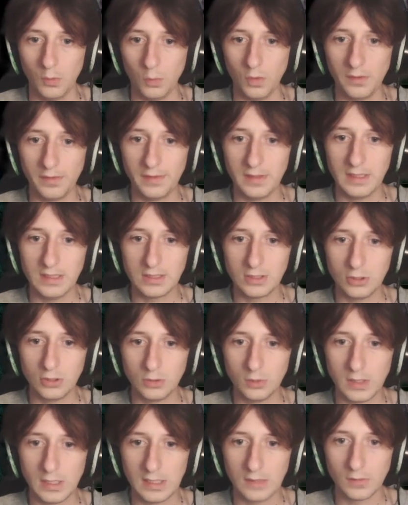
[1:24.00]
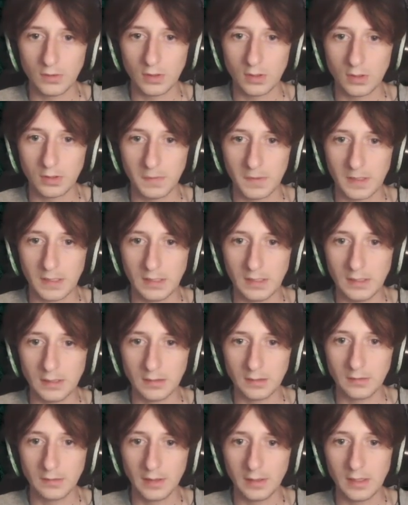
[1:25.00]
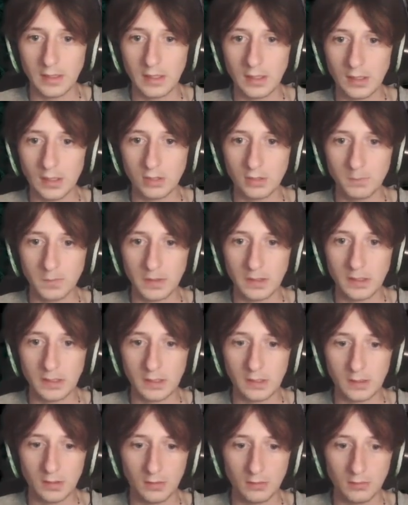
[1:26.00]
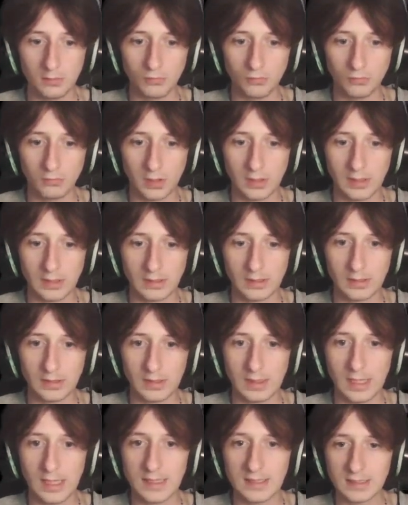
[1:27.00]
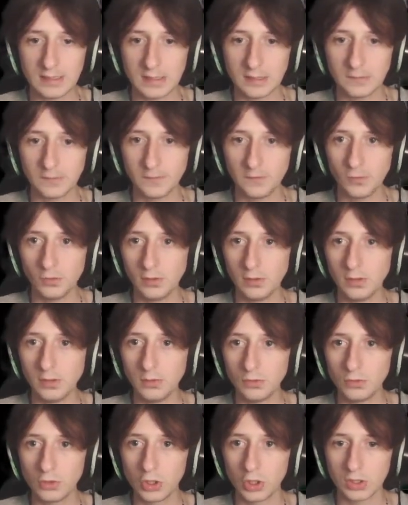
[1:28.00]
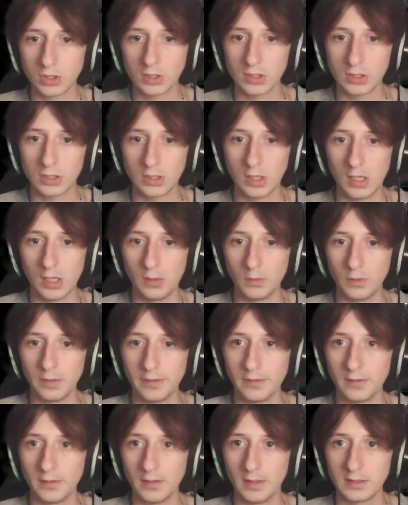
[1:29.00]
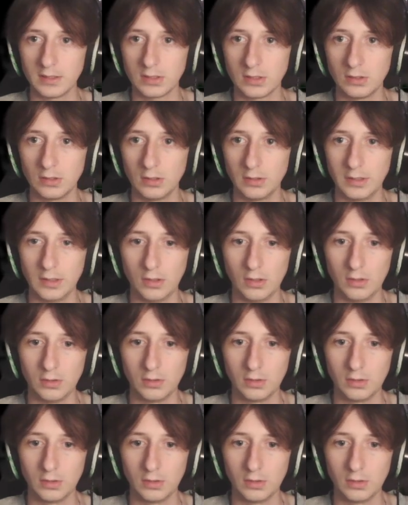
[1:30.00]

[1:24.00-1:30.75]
And what these two here are going to be, they are going to be running the nest for you just to start with, nice and early on.